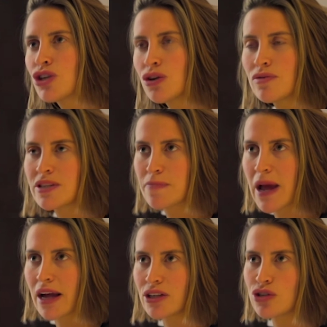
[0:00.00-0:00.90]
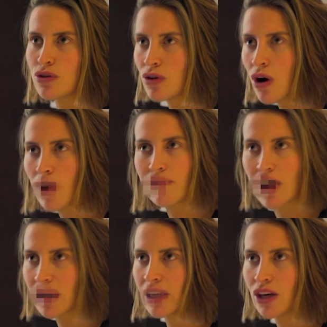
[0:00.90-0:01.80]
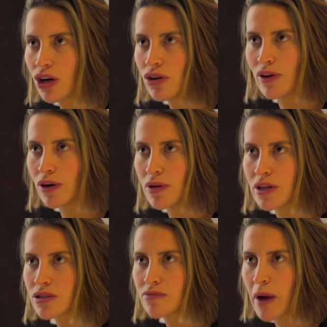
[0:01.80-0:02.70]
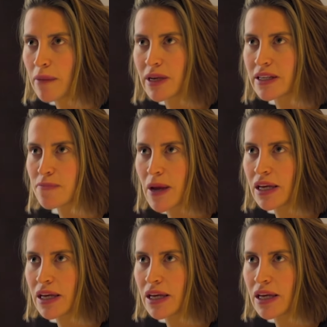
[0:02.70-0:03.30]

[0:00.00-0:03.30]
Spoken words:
due respect, you're not a guru at public speaking.